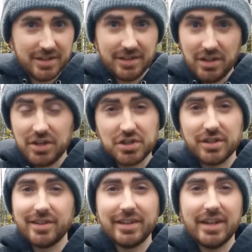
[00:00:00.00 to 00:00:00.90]
a
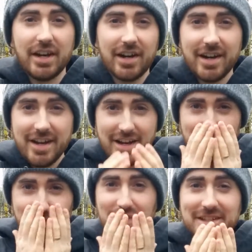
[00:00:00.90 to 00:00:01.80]
chill in the air,
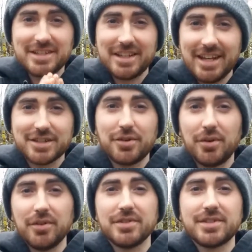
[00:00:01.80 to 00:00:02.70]
your face it gets
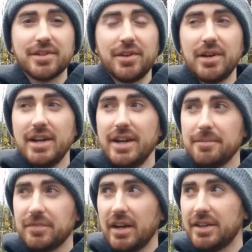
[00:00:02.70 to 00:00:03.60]
cold. So
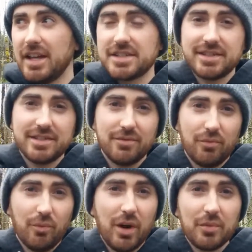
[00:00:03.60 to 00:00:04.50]
that's
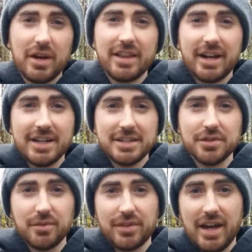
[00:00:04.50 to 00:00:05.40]
one way that I
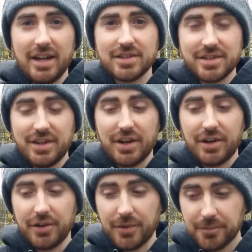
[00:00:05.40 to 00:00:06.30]
deal with that
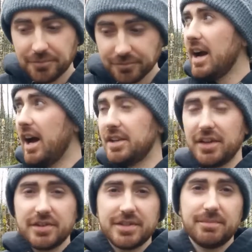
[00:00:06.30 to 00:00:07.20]
scenario.
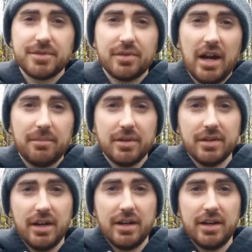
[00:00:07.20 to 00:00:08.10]
Another
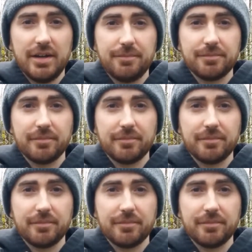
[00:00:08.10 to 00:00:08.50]
subscriber